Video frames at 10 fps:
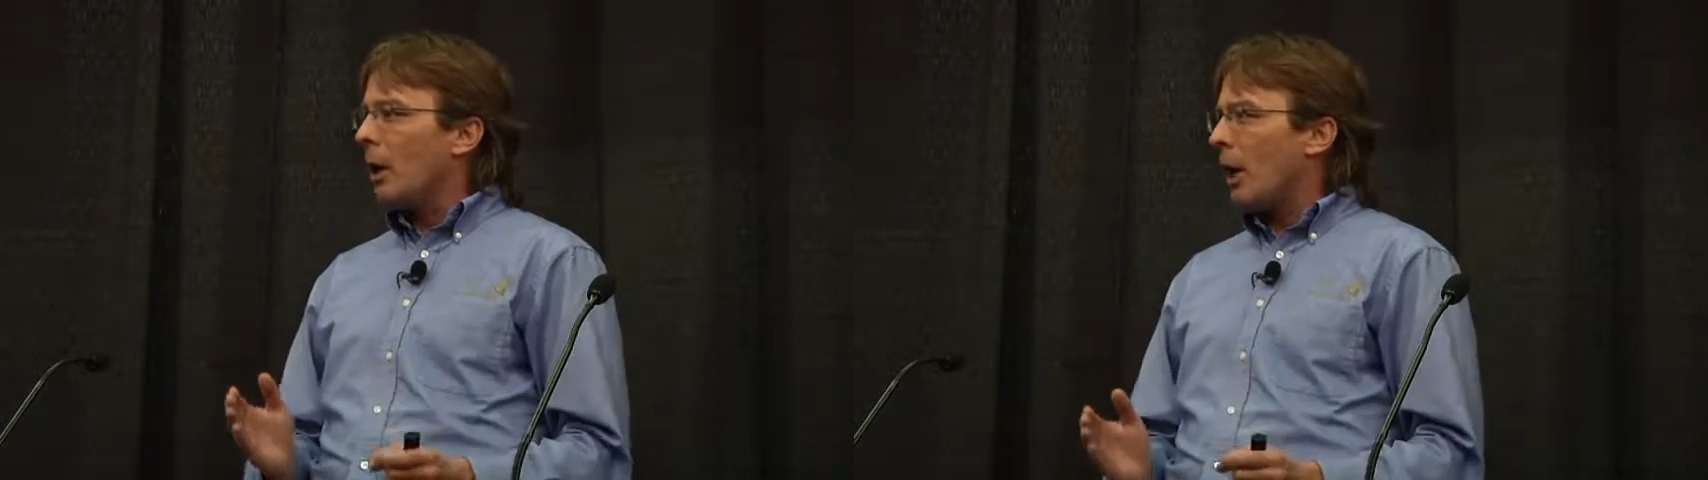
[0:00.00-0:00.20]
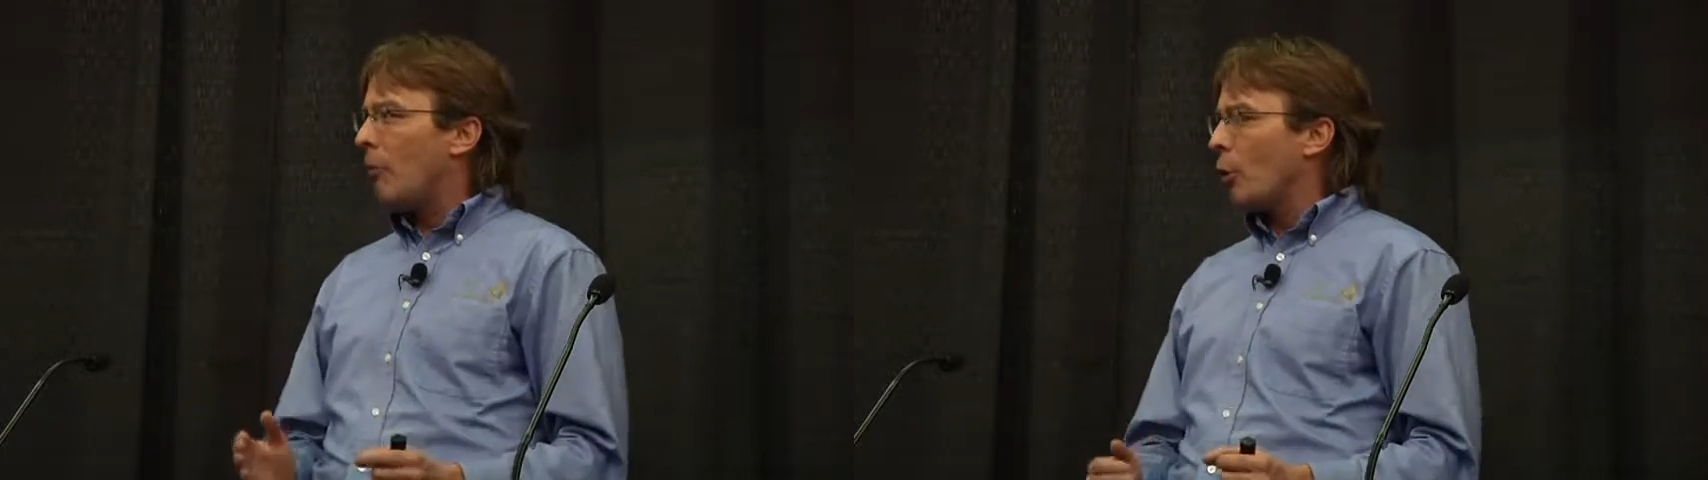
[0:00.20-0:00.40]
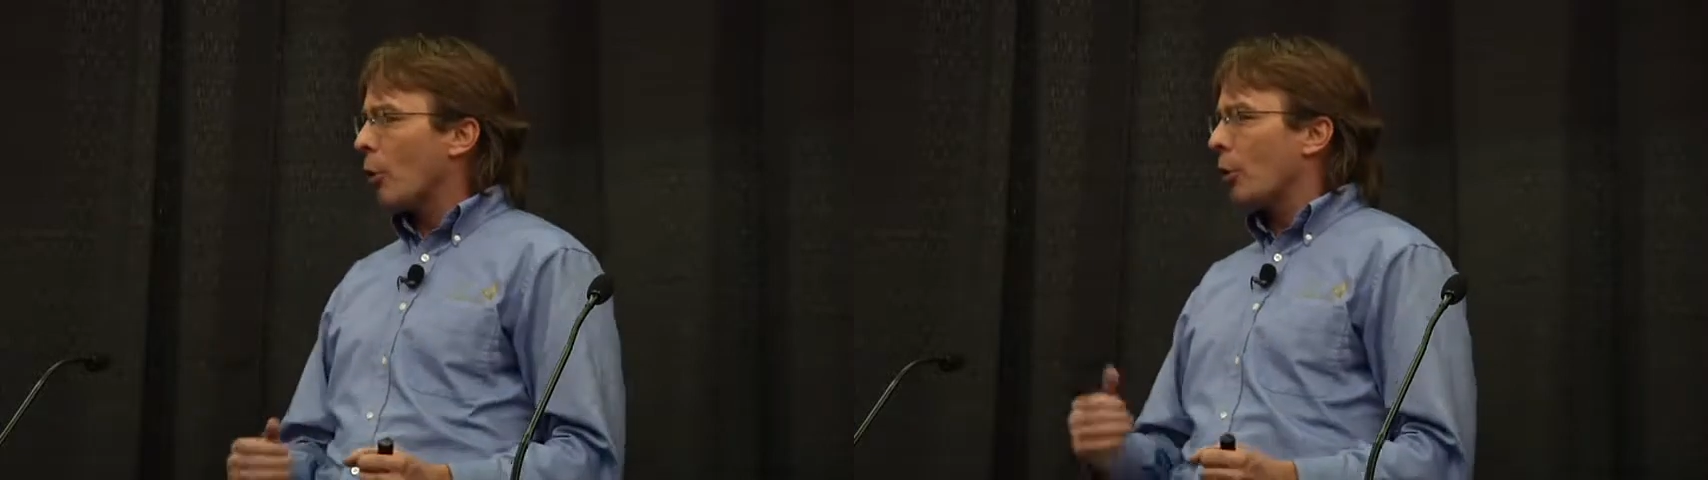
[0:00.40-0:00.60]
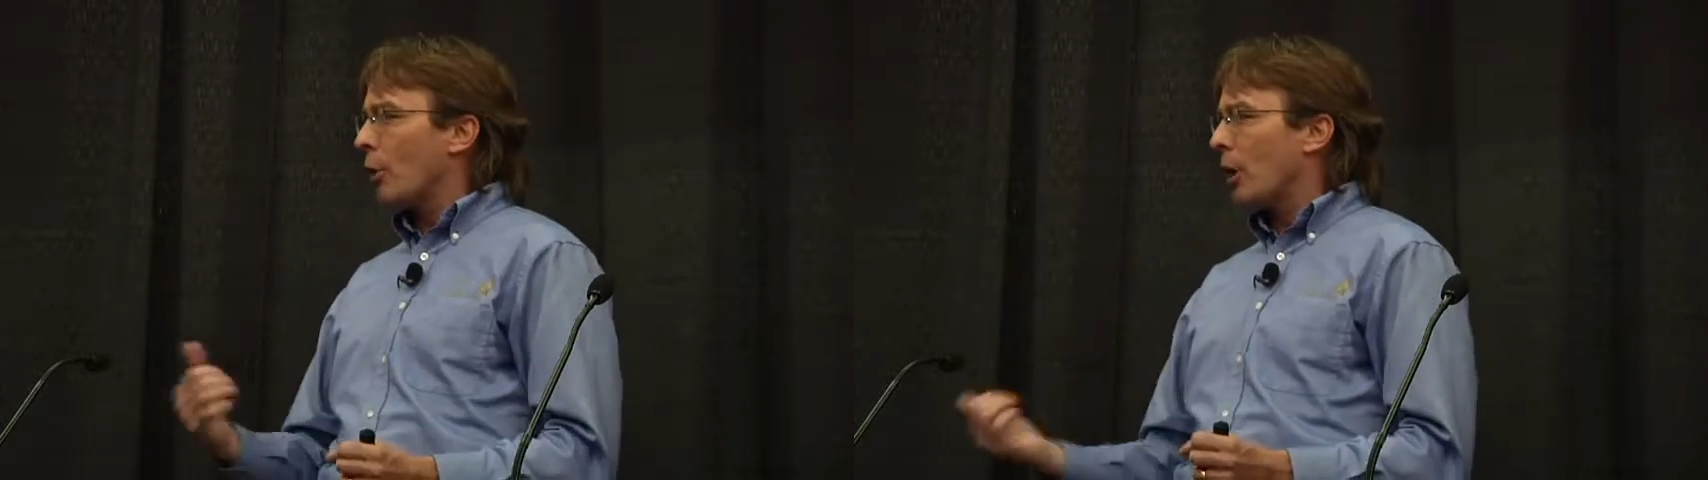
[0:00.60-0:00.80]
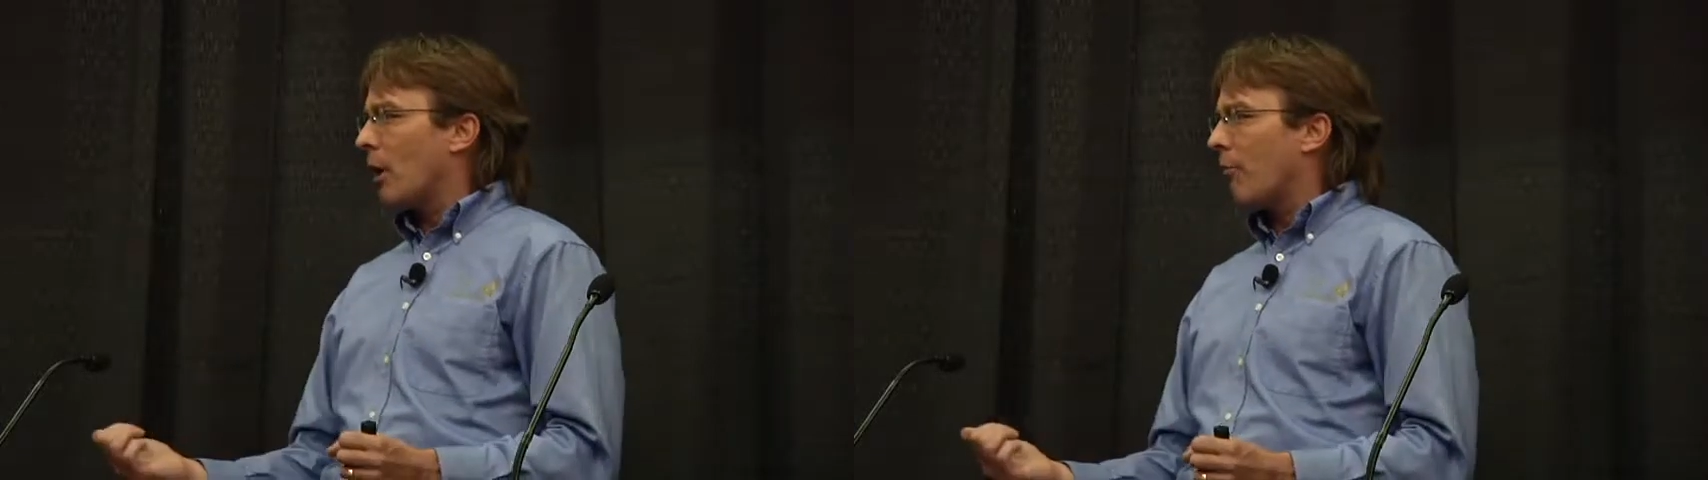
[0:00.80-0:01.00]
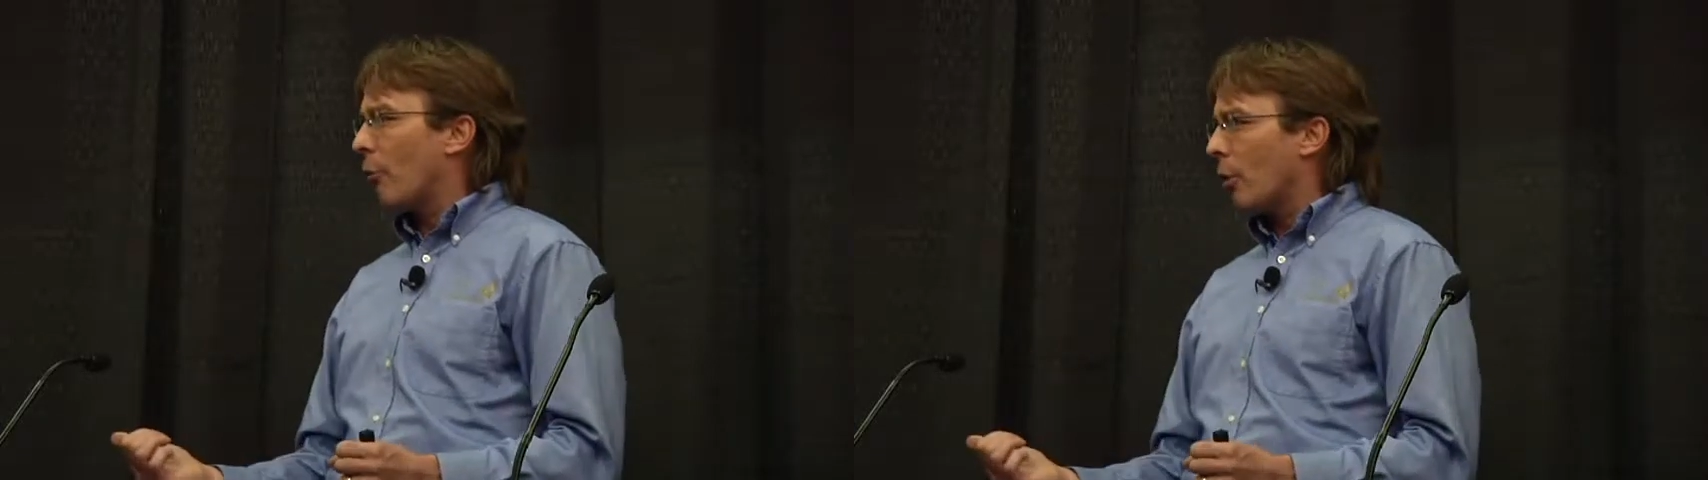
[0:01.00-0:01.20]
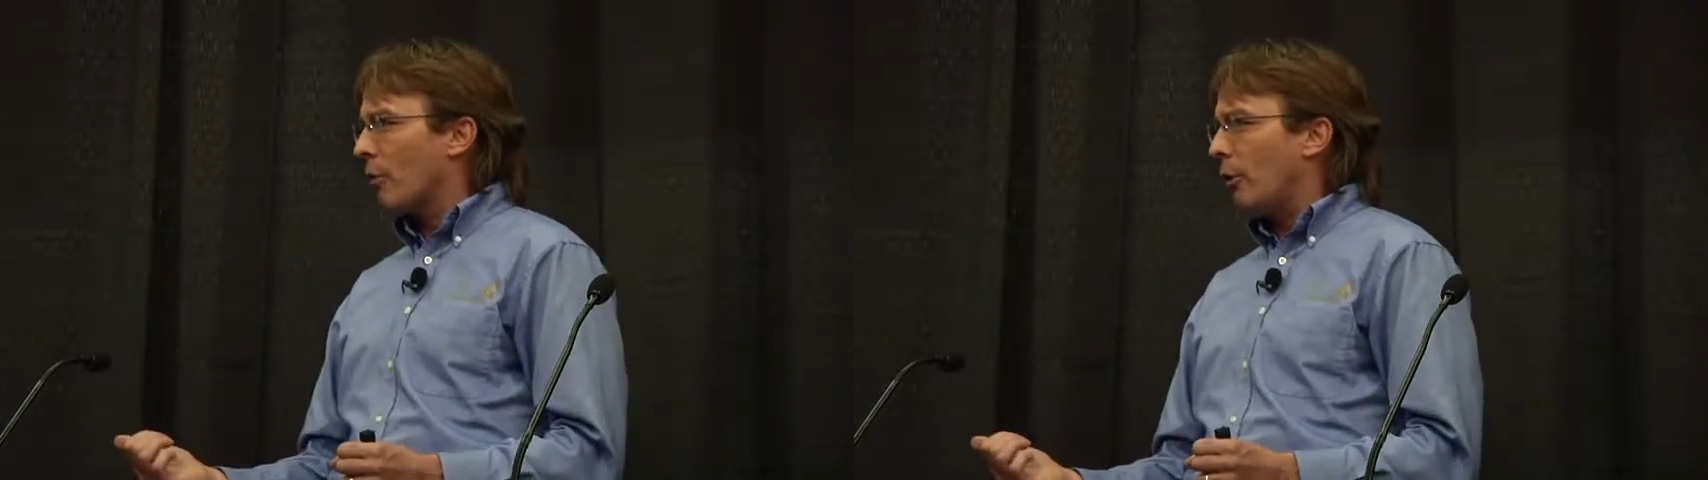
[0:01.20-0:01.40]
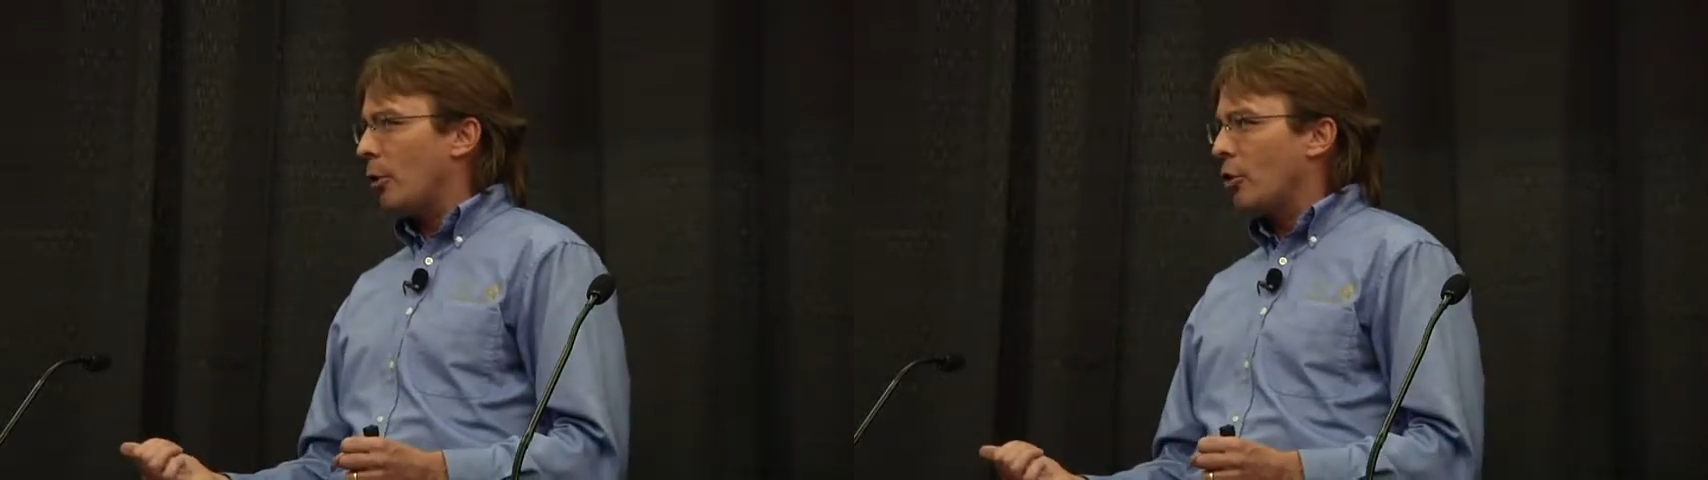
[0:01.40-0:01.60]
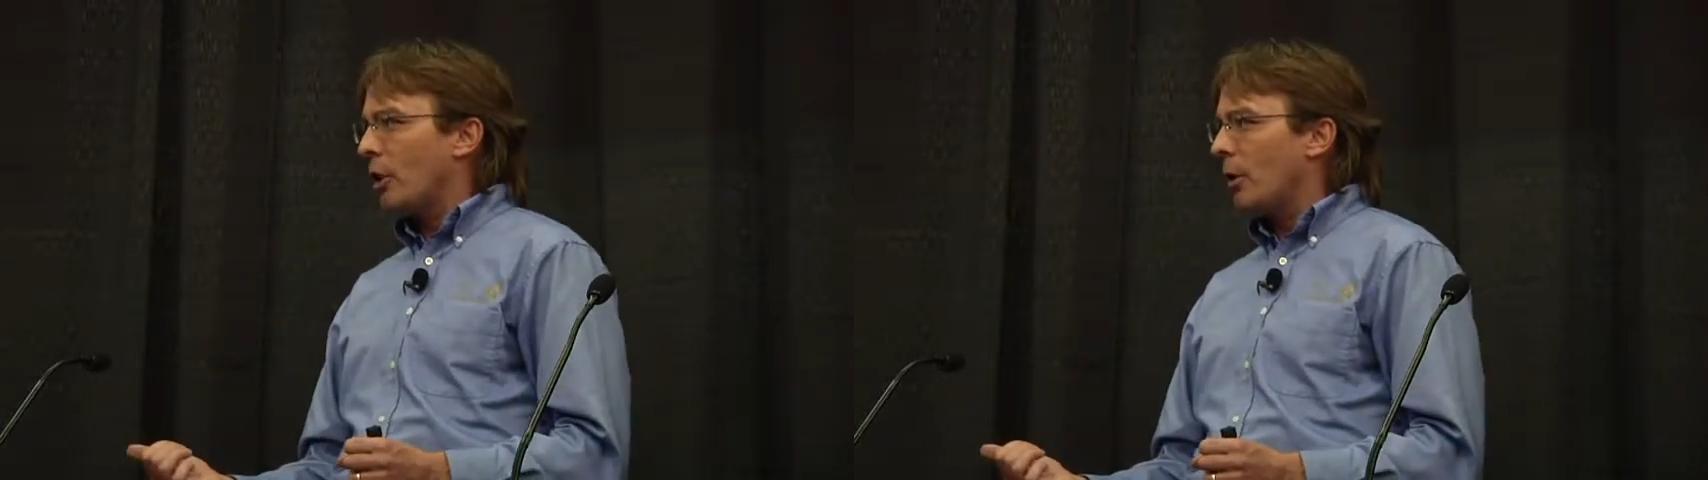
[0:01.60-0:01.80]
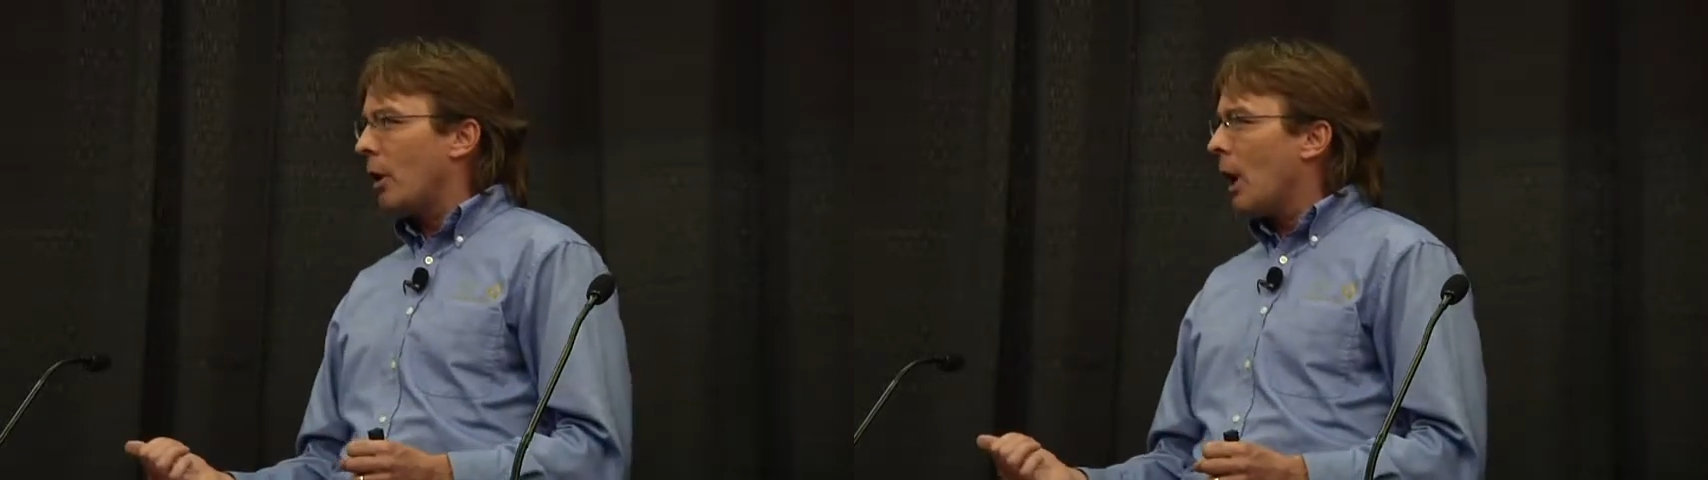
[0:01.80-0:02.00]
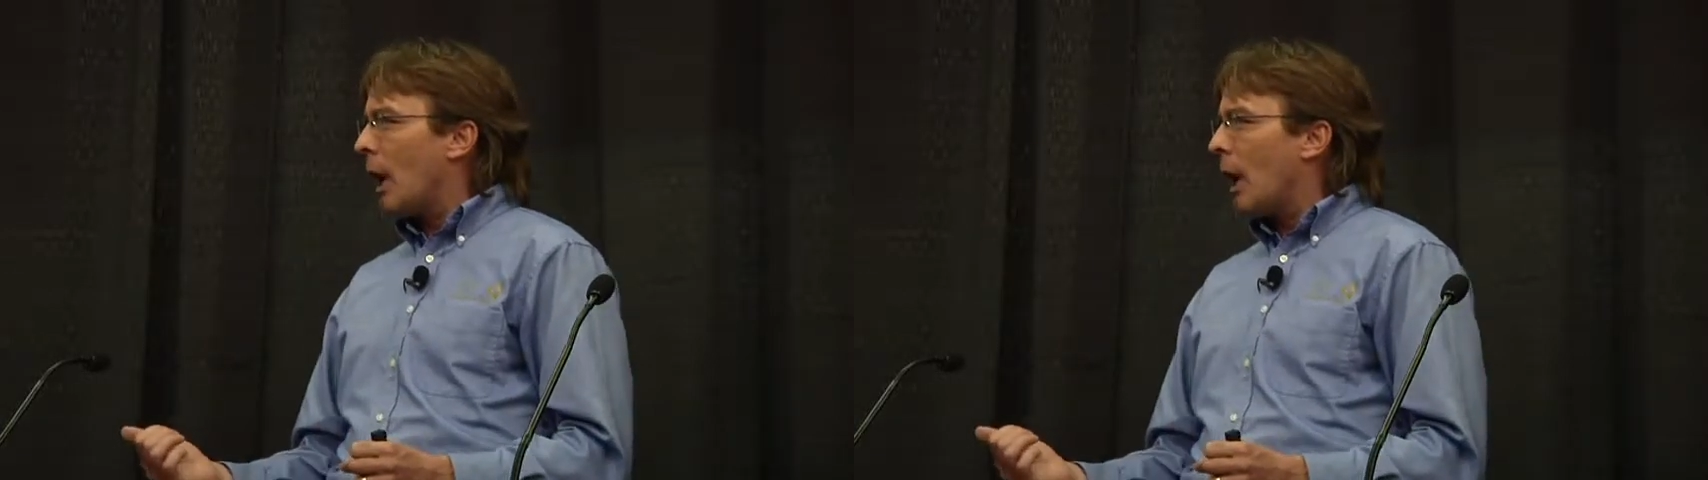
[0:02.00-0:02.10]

If you were to look at a Ford Fusion,